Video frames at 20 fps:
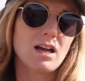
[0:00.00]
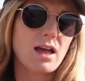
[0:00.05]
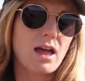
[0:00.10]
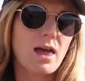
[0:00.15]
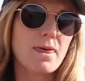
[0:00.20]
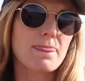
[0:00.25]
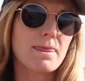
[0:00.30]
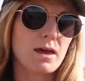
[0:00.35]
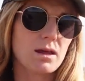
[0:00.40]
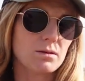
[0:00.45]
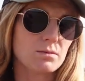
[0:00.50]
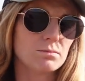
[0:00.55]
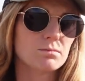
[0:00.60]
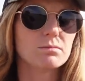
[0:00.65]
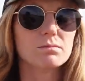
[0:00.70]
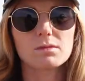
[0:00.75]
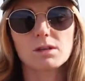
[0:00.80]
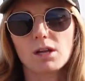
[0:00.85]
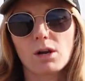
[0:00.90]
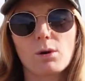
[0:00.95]
And then,
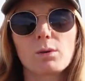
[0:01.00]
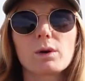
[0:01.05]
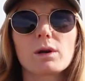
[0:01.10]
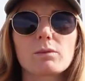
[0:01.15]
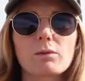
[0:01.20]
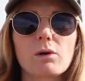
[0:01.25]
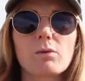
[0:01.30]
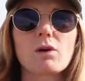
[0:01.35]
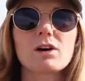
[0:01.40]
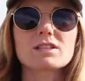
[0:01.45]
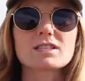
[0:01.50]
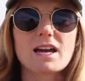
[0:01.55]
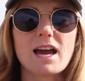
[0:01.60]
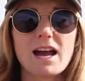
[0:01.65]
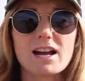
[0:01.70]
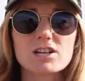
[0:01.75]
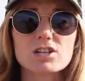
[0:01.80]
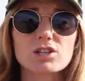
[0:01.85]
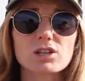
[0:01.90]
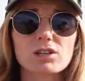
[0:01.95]
you know, when we want to
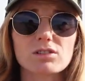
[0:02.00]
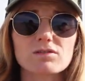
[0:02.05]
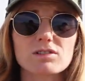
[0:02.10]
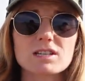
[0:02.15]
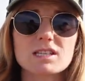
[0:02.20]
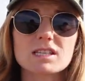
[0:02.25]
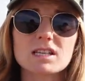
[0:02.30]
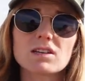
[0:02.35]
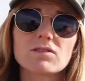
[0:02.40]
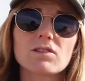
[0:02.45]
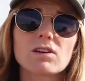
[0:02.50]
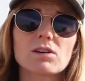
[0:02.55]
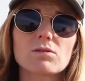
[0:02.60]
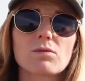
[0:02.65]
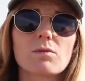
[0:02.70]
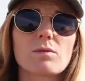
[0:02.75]
actually receive it,